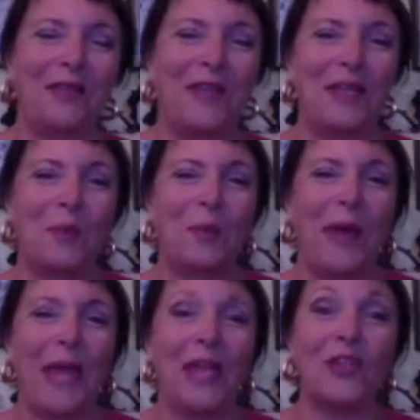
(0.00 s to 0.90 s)
Facebook
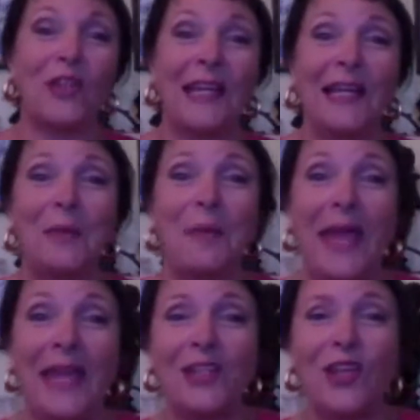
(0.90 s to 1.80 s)
page, the healing
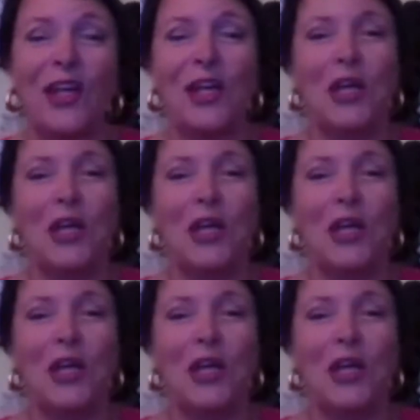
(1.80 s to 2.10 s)
page,